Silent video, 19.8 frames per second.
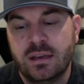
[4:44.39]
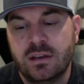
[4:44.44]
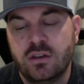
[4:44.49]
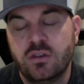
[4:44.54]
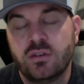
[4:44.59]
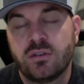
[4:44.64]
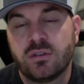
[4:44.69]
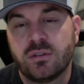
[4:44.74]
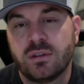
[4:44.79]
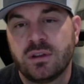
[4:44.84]

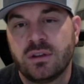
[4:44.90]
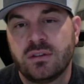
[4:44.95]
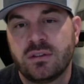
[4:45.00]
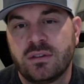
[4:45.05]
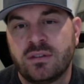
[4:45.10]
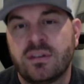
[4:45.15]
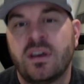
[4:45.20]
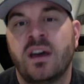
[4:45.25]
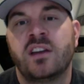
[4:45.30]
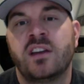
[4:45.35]
usually is a
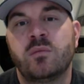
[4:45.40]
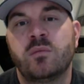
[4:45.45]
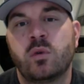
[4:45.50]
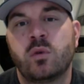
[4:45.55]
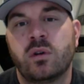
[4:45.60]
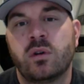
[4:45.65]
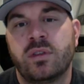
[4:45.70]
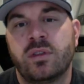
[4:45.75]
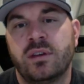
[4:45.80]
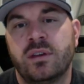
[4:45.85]
sign of
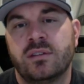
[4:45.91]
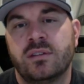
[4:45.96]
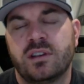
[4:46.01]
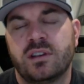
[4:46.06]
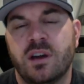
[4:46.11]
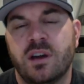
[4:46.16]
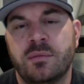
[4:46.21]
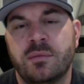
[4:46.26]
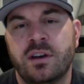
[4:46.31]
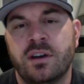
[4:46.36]
more things to
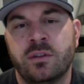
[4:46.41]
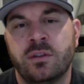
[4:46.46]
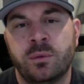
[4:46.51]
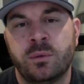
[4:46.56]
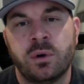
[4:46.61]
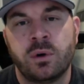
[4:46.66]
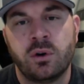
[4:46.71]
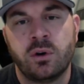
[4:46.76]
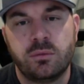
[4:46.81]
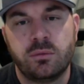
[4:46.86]
come down the
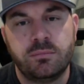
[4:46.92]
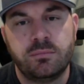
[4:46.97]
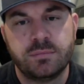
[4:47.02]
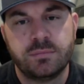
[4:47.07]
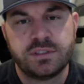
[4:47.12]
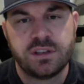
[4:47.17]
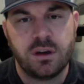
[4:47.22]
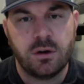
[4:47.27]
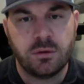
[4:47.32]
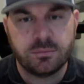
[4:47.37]
road.
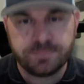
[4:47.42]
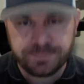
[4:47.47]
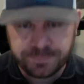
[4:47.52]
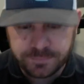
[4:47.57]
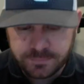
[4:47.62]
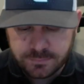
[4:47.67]
So